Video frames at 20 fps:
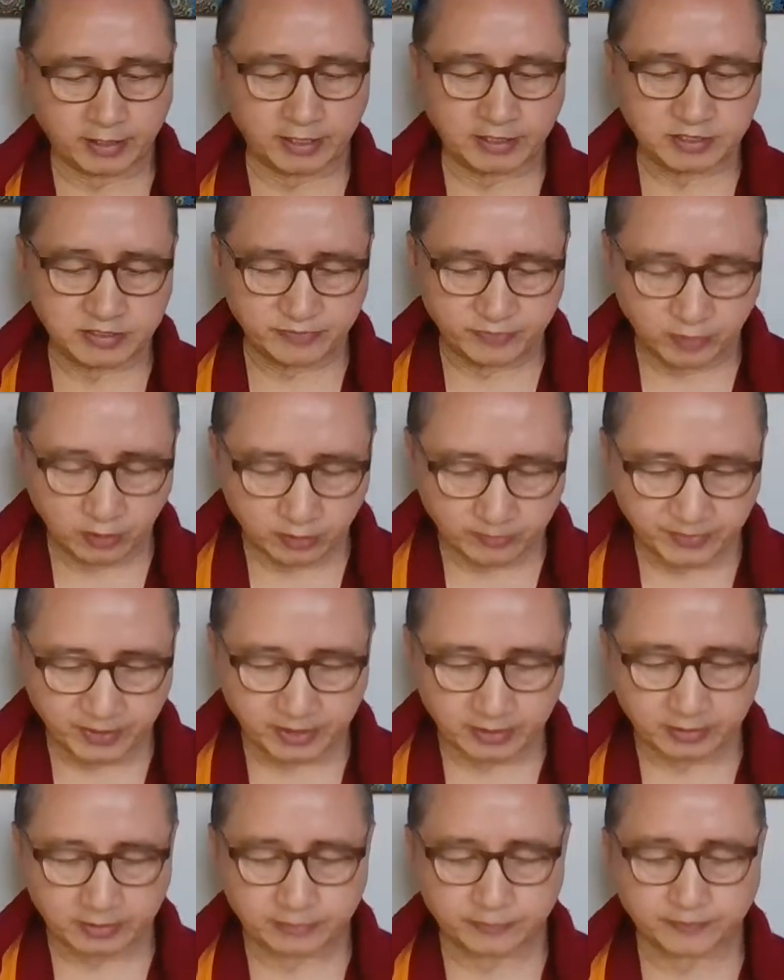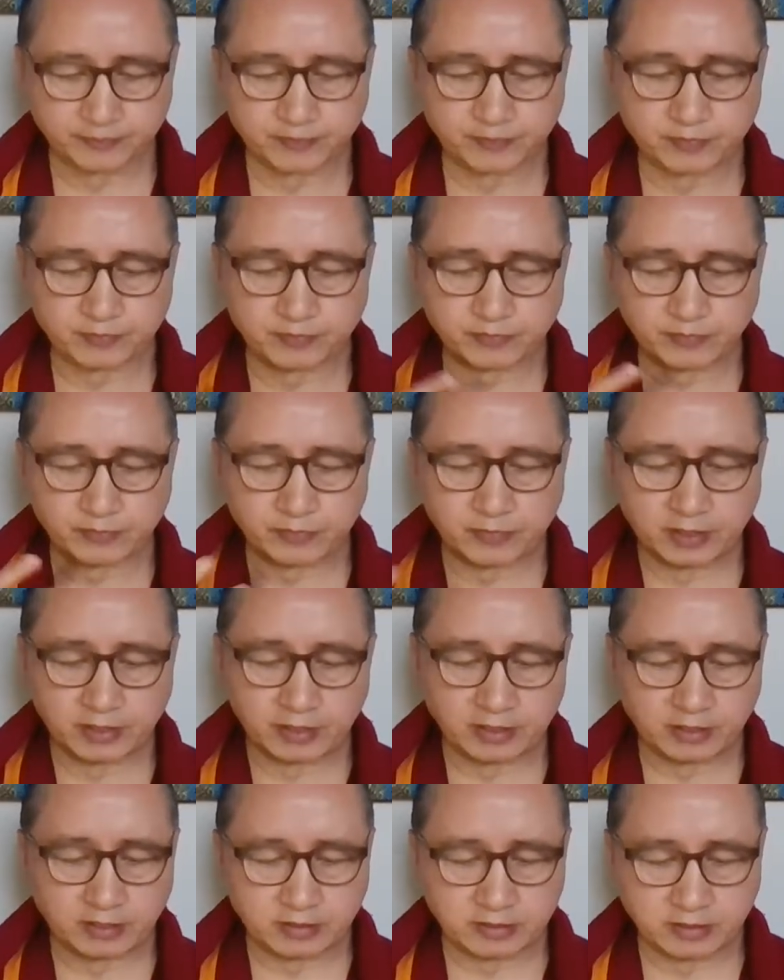developing
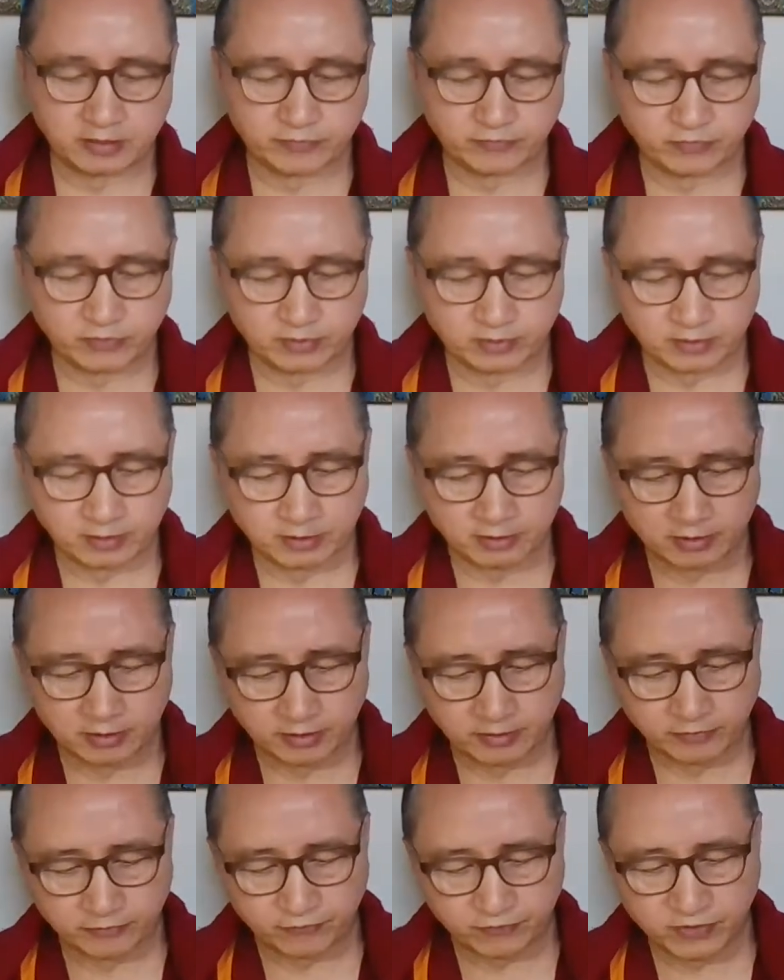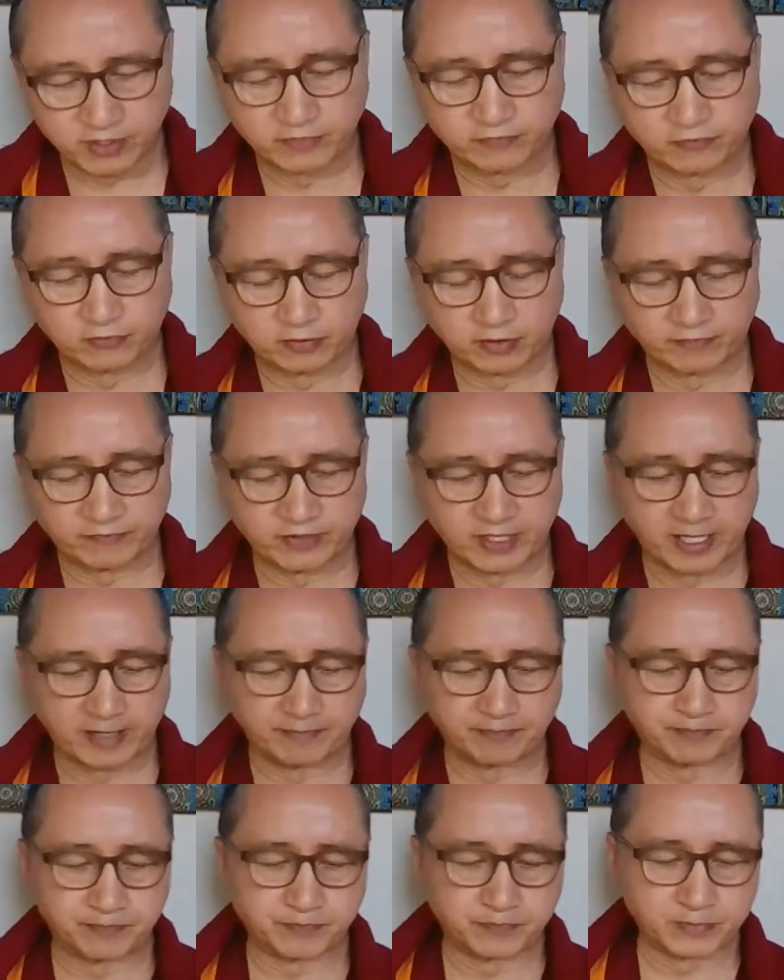the fearful of
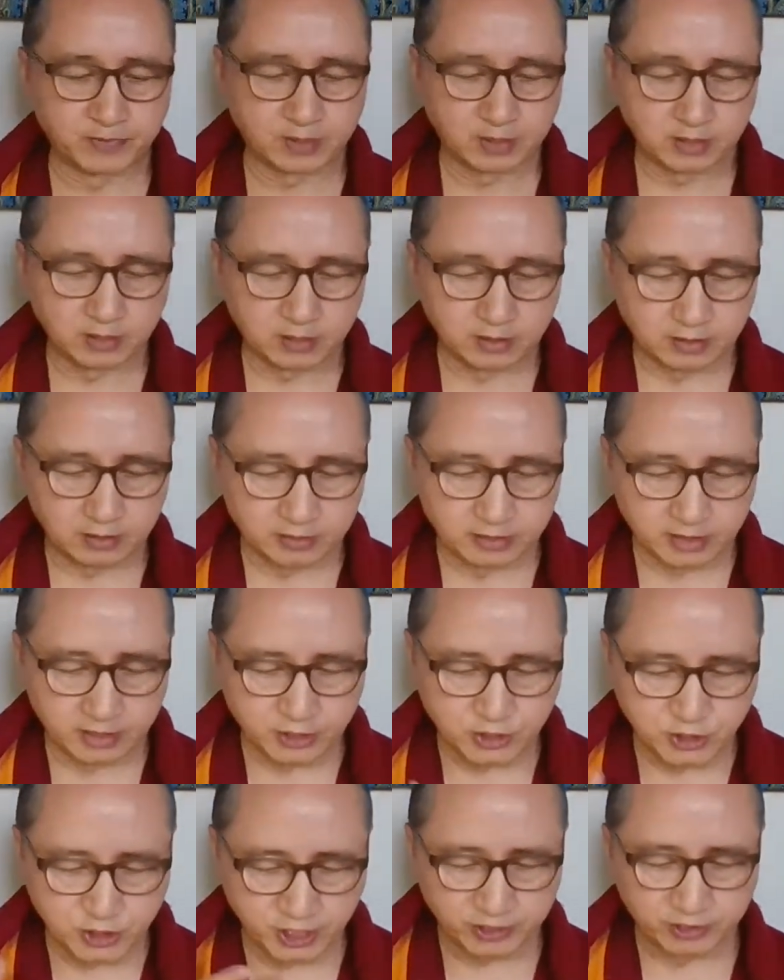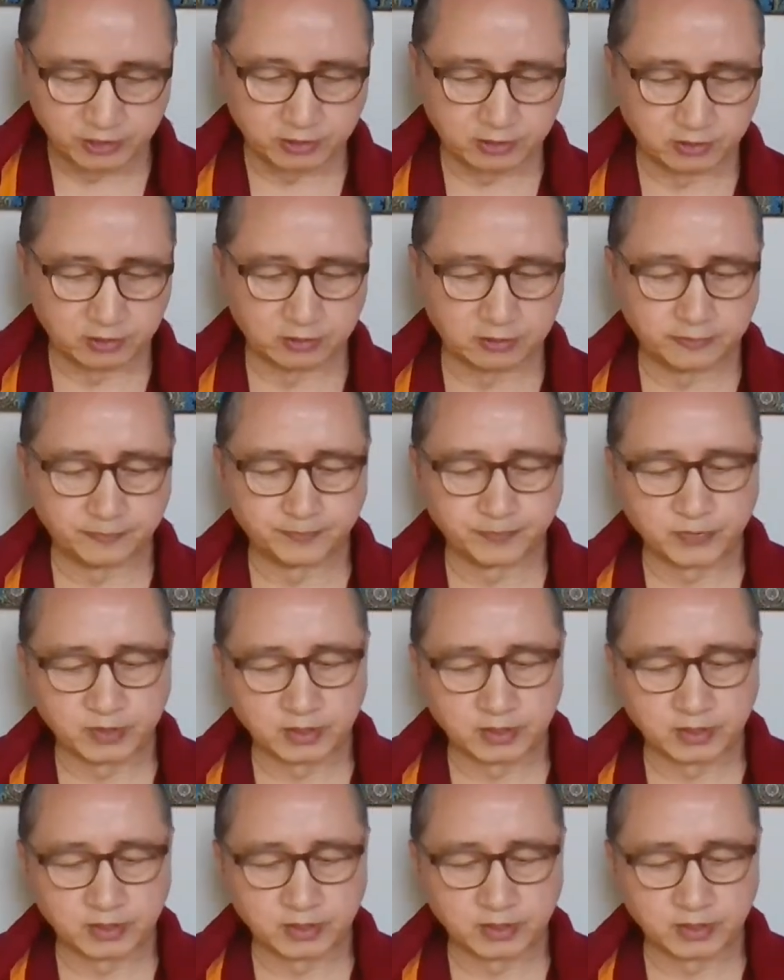them, the general